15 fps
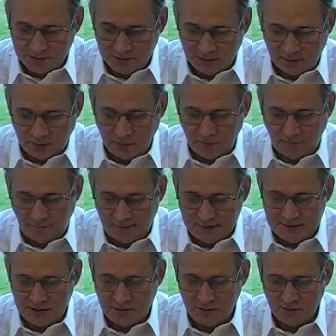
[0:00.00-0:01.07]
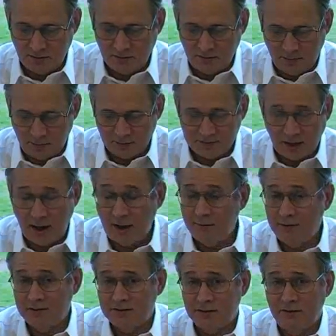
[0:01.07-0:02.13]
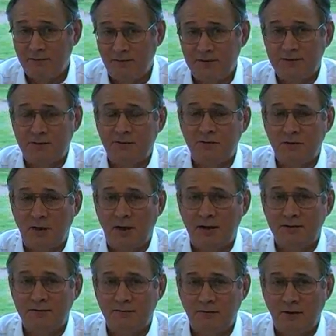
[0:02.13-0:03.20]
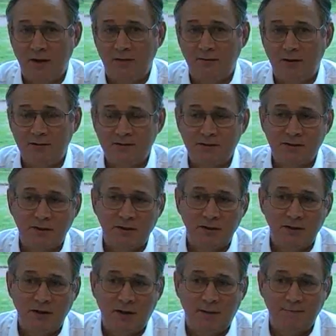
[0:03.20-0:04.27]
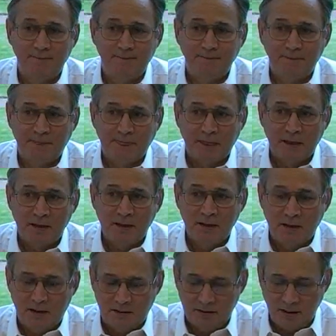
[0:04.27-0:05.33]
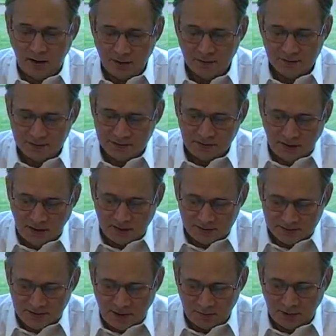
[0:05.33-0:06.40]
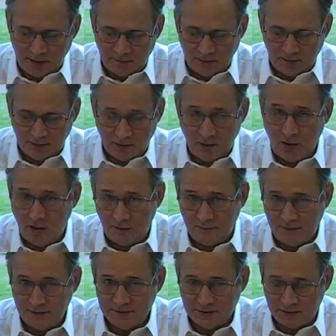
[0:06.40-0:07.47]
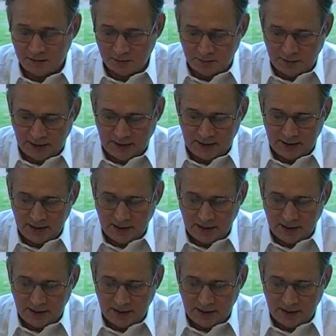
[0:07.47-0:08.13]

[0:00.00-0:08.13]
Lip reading: are the 2 physical, the most obviously physical kinds of cravings. The others, at some level, they're all physical, but